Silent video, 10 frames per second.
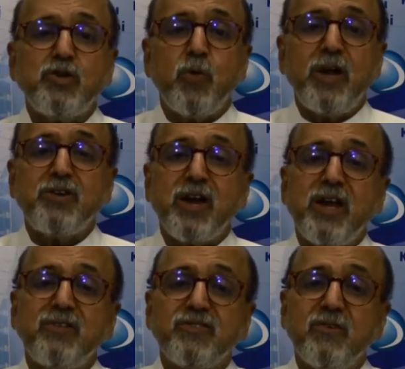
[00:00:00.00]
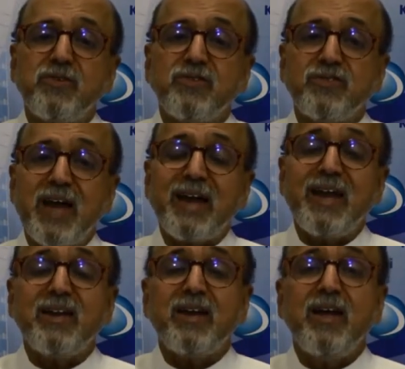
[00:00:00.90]
while trade in services
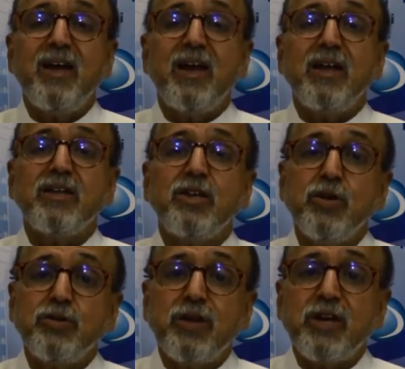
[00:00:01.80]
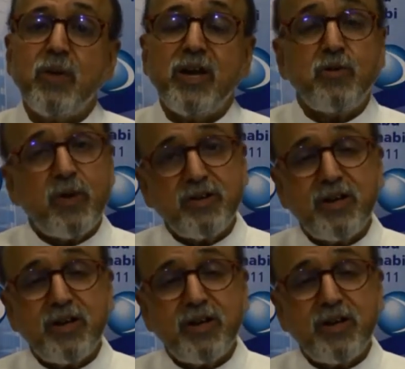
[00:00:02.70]
stagnated in Q3 2020